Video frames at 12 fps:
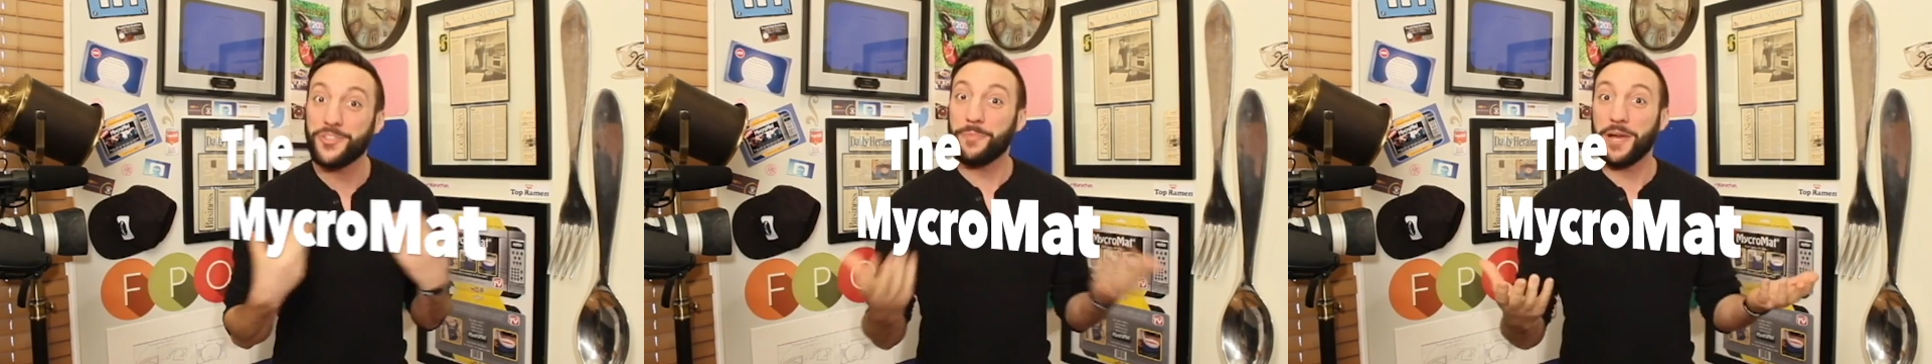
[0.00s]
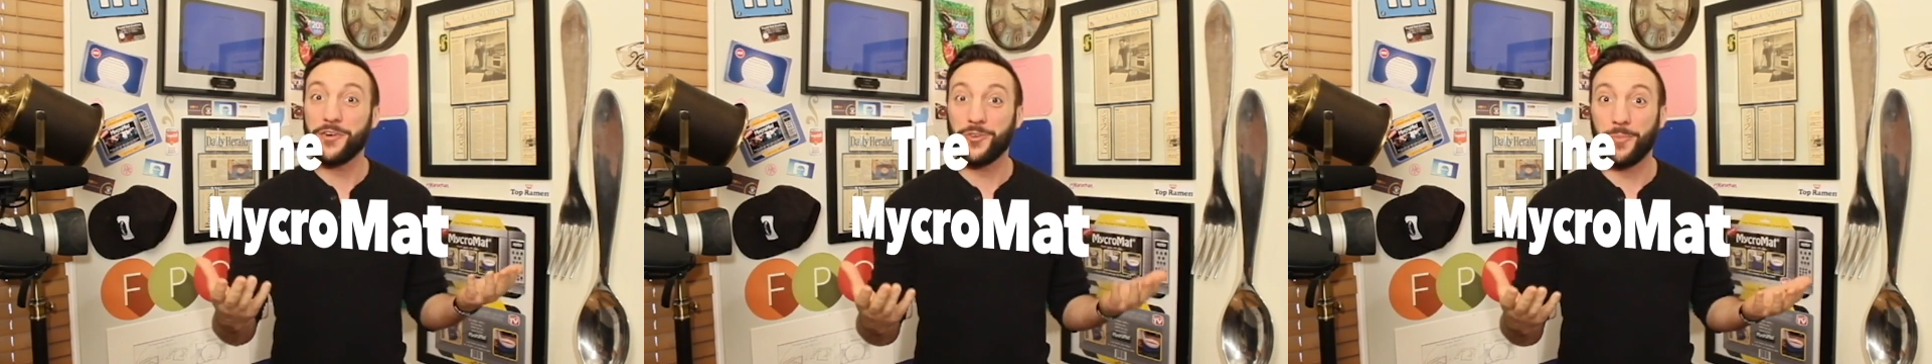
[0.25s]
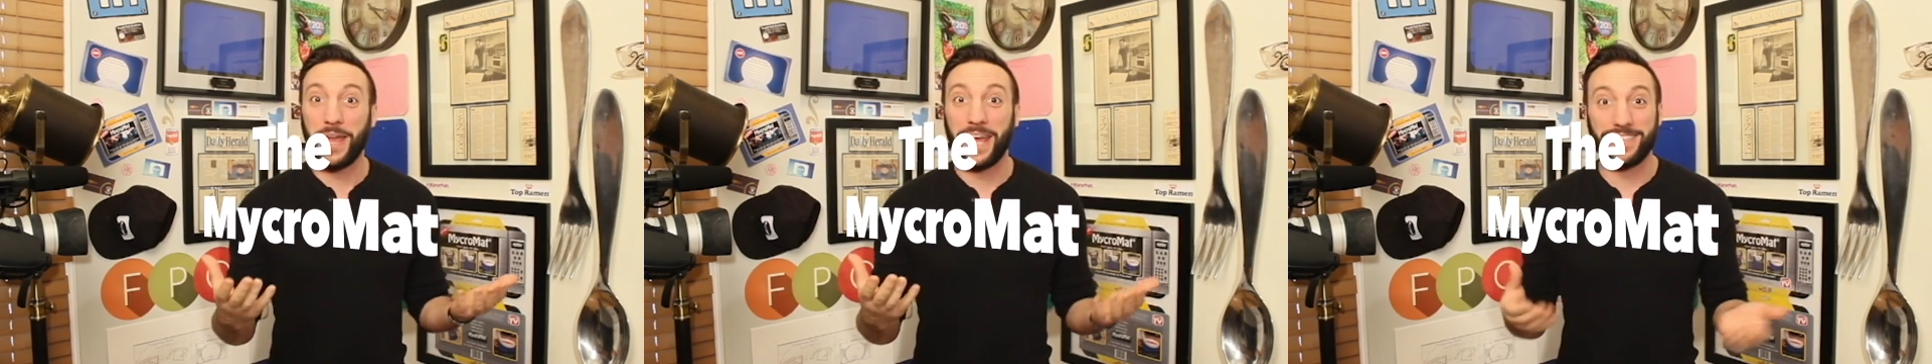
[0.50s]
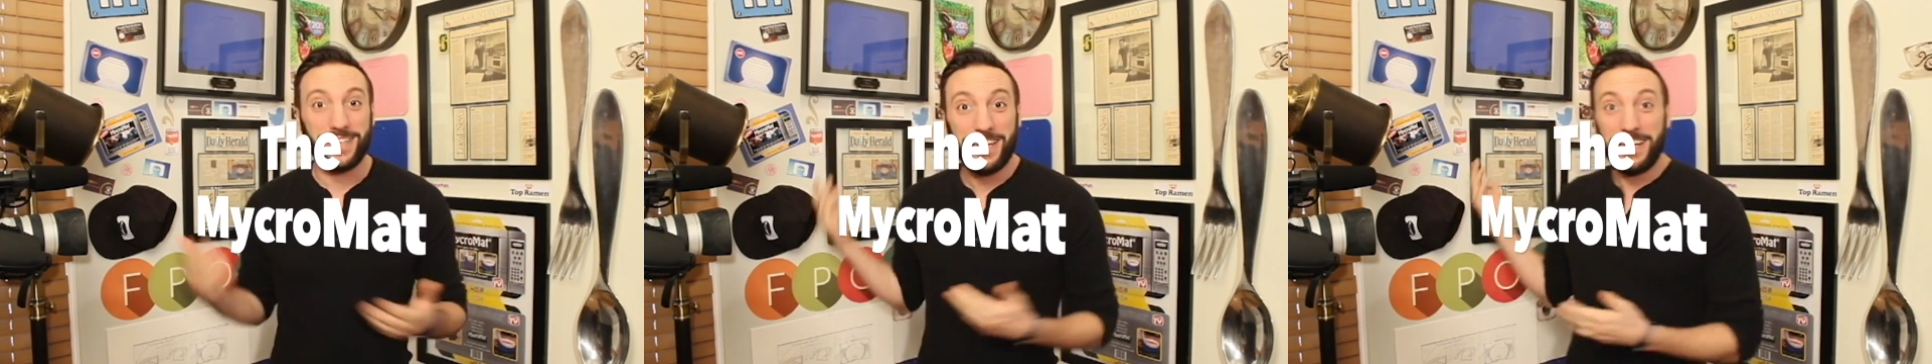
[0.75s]
the
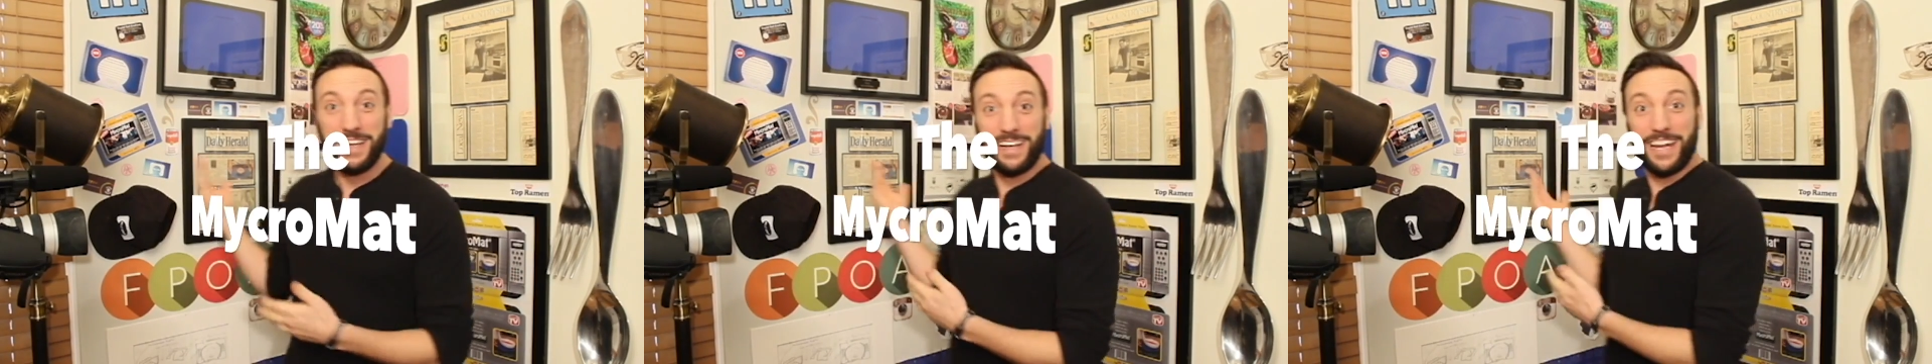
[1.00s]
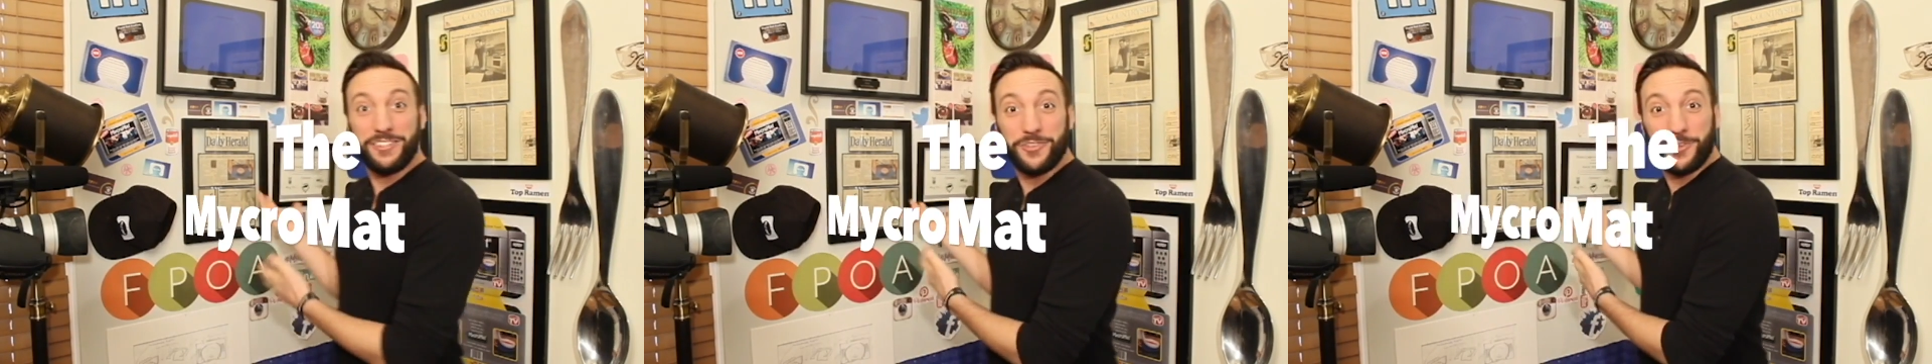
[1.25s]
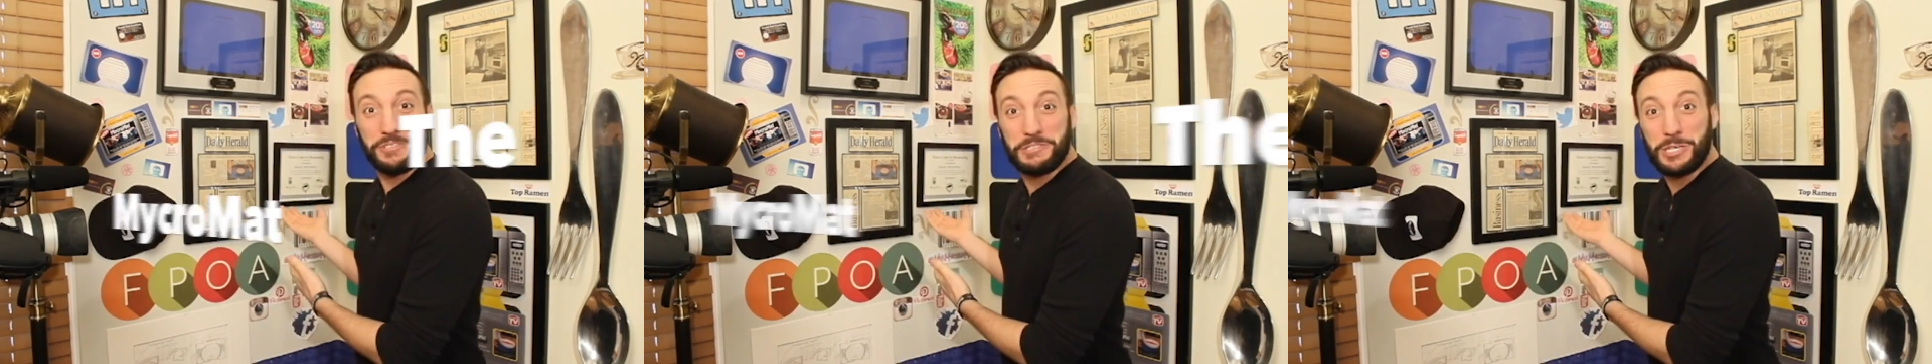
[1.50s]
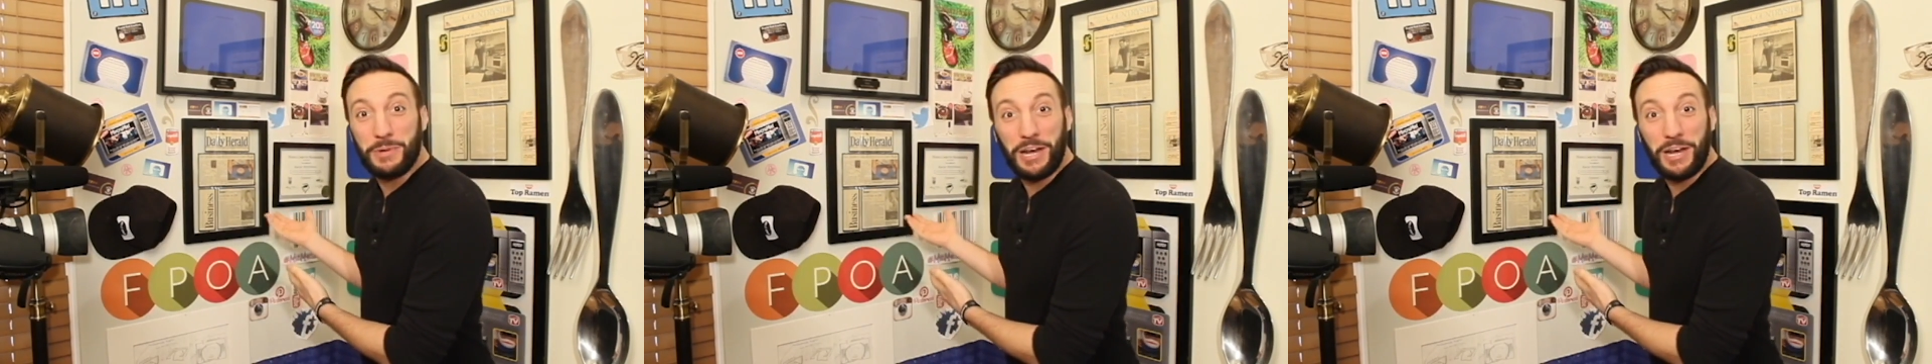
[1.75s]
MycroMat. As you can see